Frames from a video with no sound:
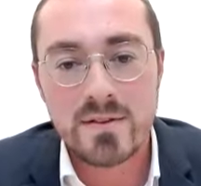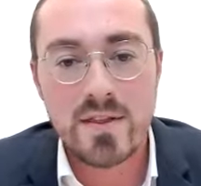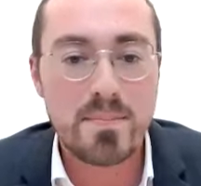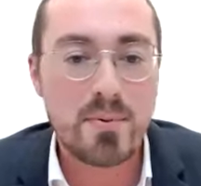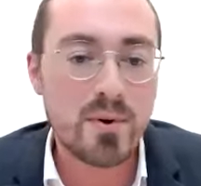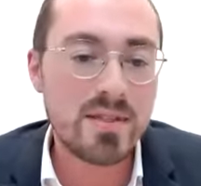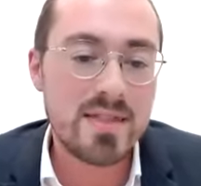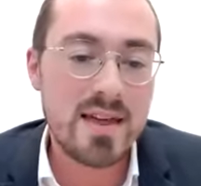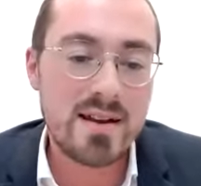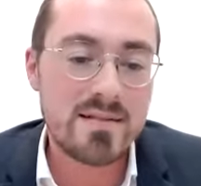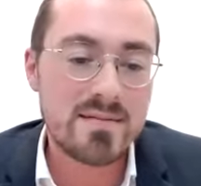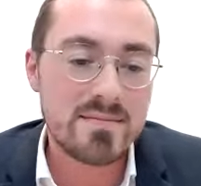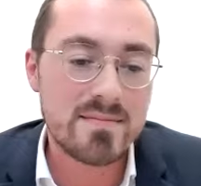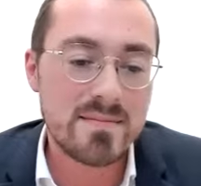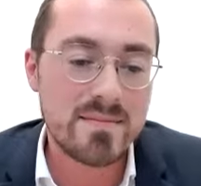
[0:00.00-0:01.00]
the point
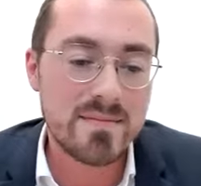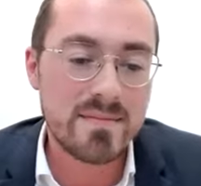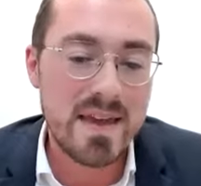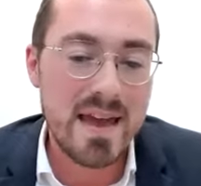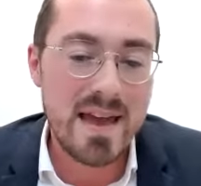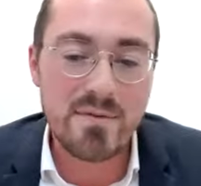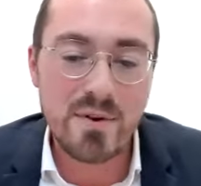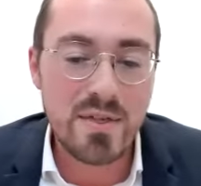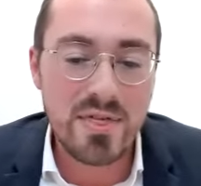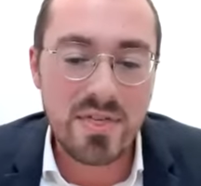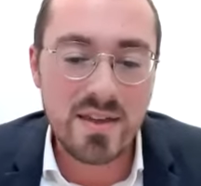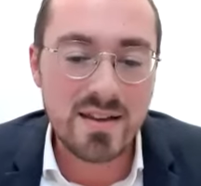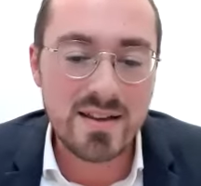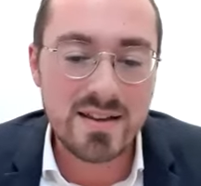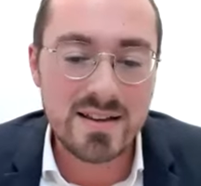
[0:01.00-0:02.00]
that
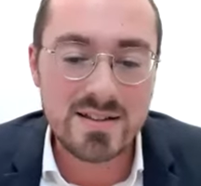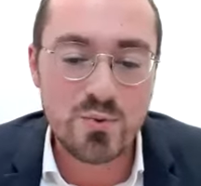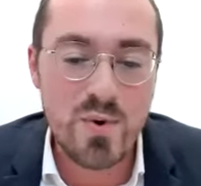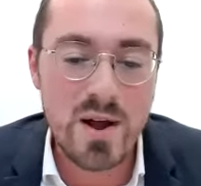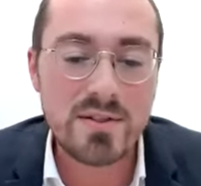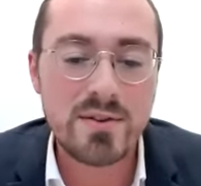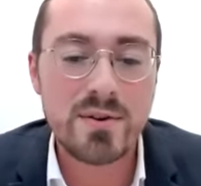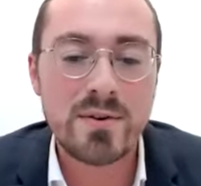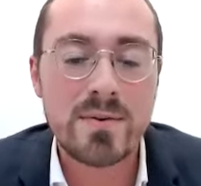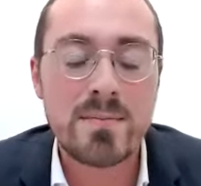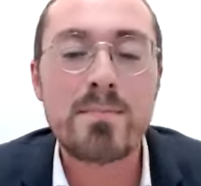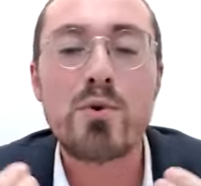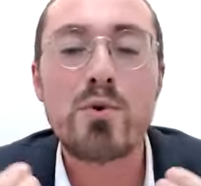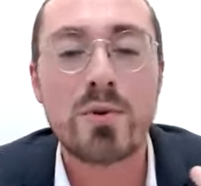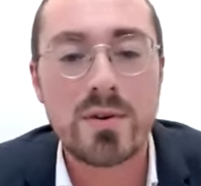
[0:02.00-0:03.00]
everything is rendered
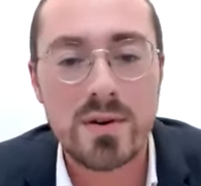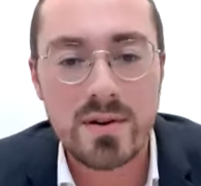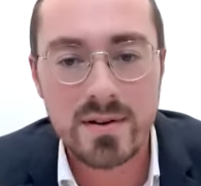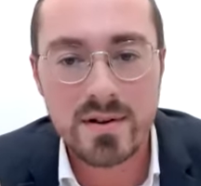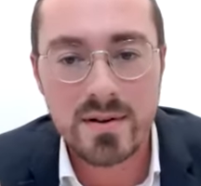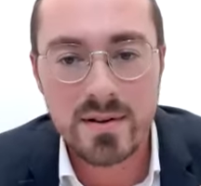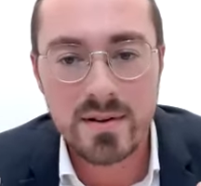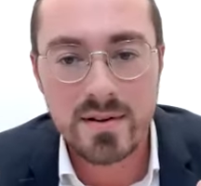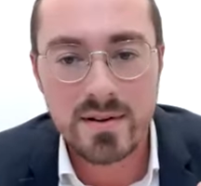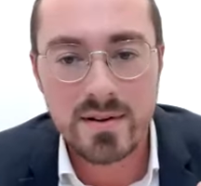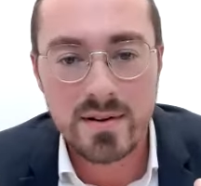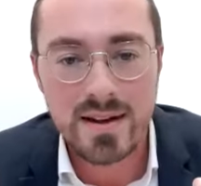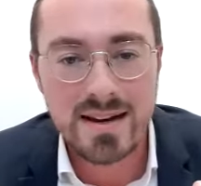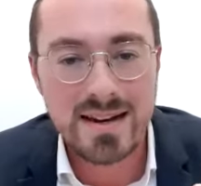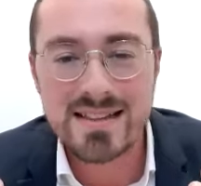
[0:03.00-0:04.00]
moot
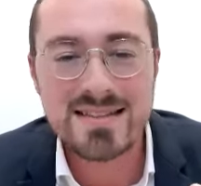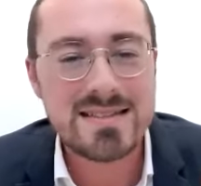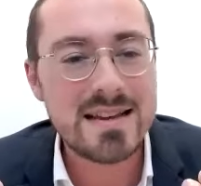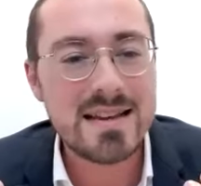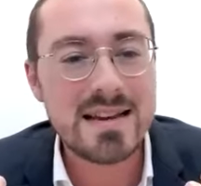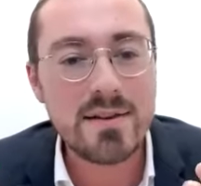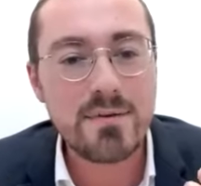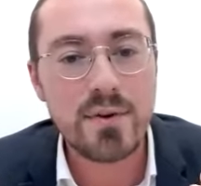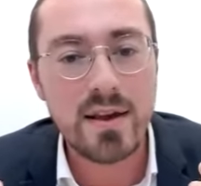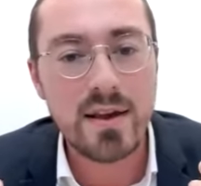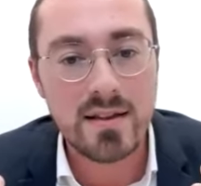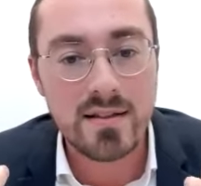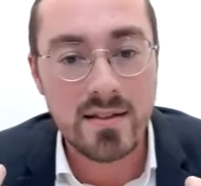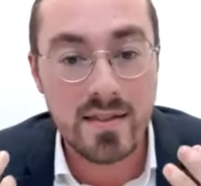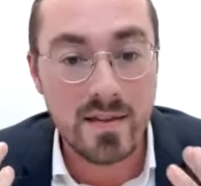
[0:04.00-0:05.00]
and
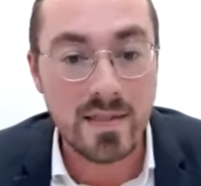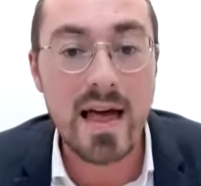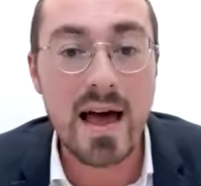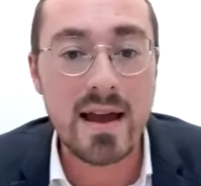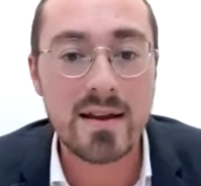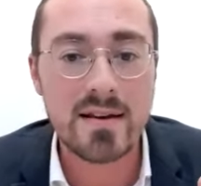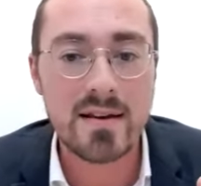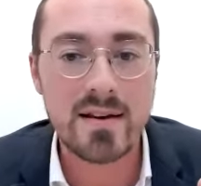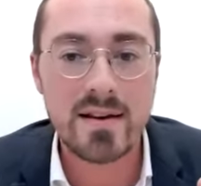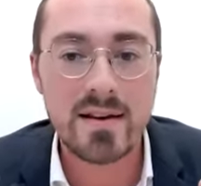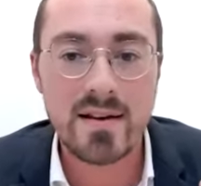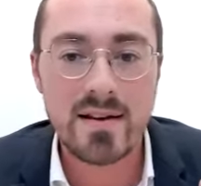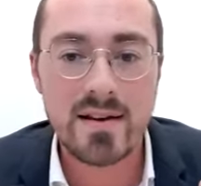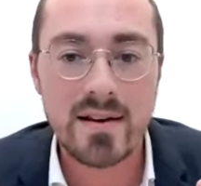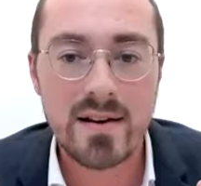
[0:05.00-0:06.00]
insignificant in the light
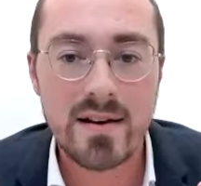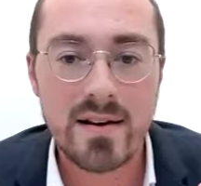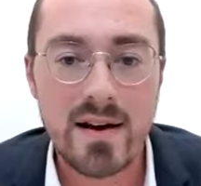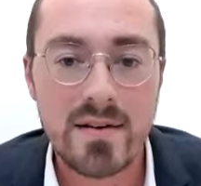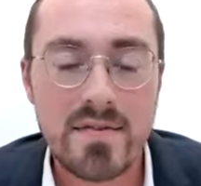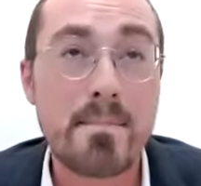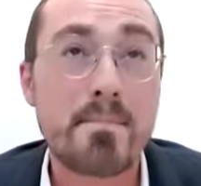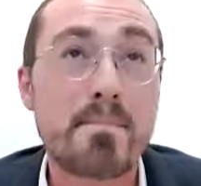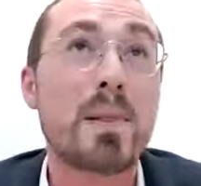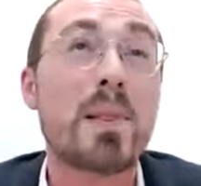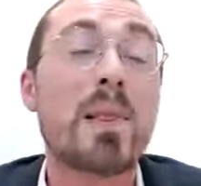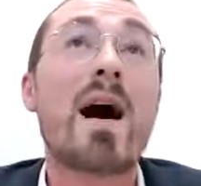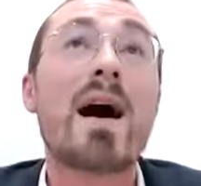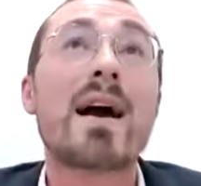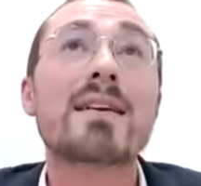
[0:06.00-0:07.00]
of that
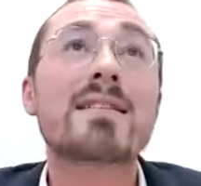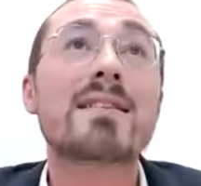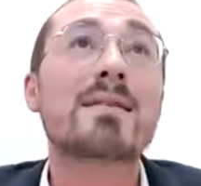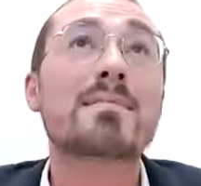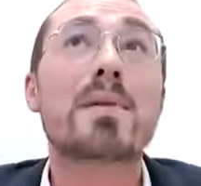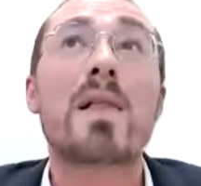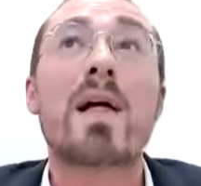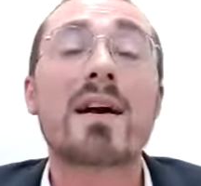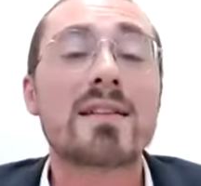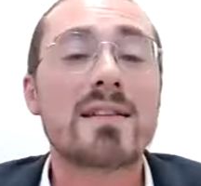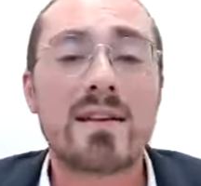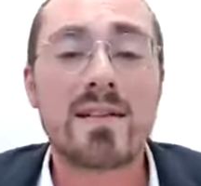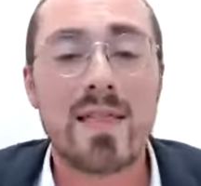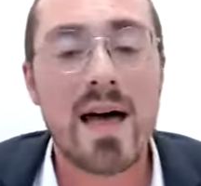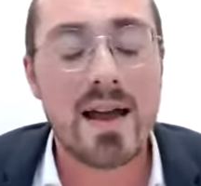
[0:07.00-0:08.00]
blinding
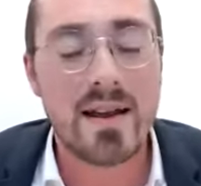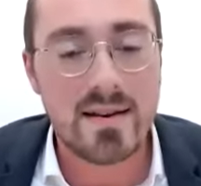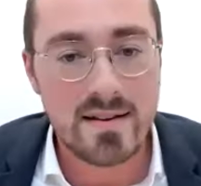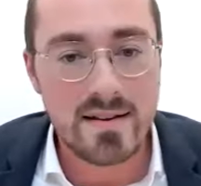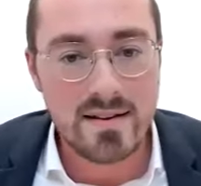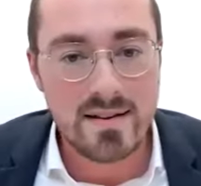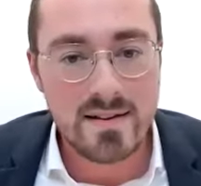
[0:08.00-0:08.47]
light